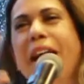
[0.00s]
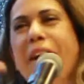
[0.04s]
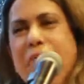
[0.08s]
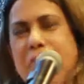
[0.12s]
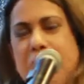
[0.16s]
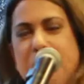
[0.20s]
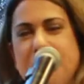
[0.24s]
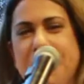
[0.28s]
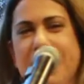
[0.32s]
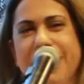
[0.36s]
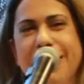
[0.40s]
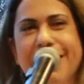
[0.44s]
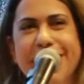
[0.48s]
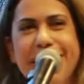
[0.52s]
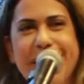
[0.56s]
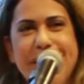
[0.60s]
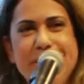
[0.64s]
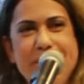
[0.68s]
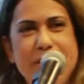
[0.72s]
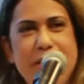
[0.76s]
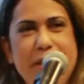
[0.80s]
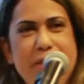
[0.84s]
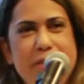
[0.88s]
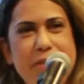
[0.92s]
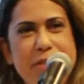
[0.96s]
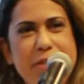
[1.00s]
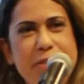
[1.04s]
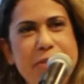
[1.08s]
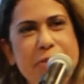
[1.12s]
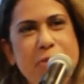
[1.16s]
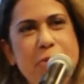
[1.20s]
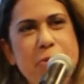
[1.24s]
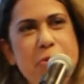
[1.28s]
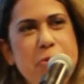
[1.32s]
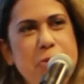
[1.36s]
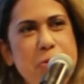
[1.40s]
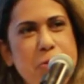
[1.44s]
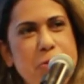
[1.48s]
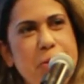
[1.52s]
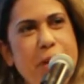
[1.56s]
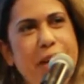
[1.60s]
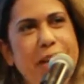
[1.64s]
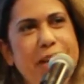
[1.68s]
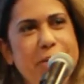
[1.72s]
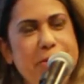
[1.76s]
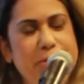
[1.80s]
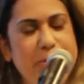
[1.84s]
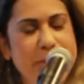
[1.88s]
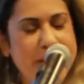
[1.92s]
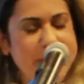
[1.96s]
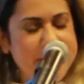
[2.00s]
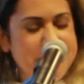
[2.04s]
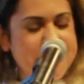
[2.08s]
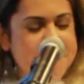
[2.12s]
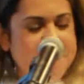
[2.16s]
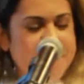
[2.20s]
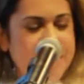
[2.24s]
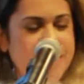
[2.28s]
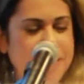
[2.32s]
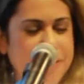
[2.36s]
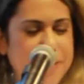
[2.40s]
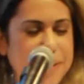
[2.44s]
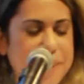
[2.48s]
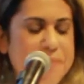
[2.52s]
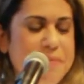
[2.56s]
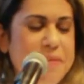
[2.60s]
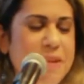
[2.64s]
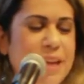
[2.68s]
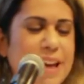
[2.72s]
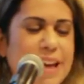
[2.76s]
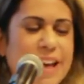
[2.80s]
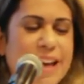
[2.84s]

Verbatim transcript: I have three. I just have to choose two out of three. Anyway.